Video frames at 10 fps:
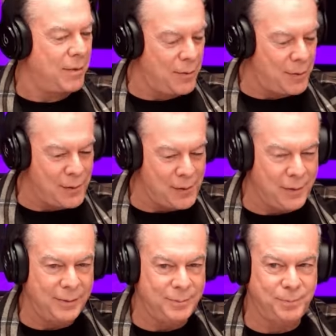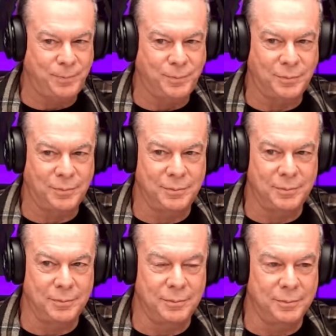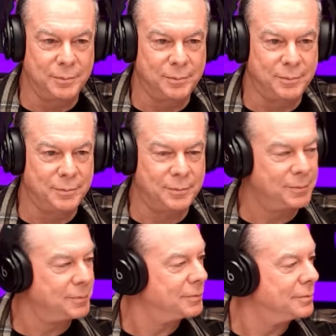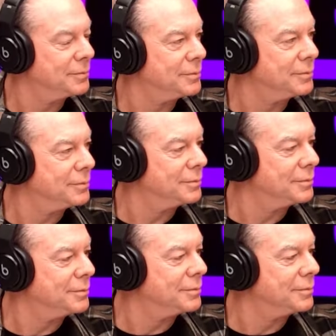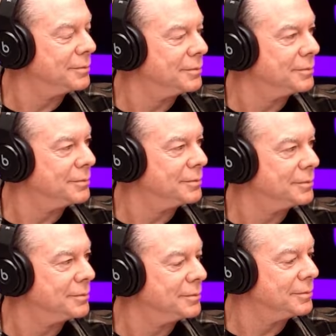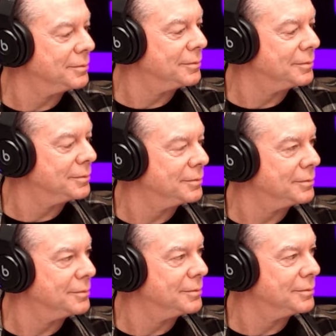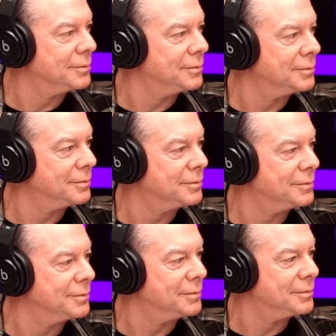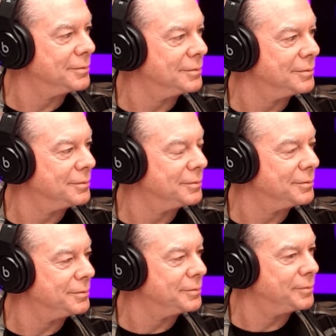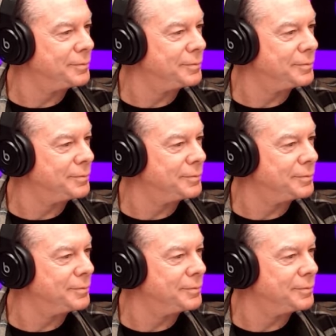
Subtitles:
(silent)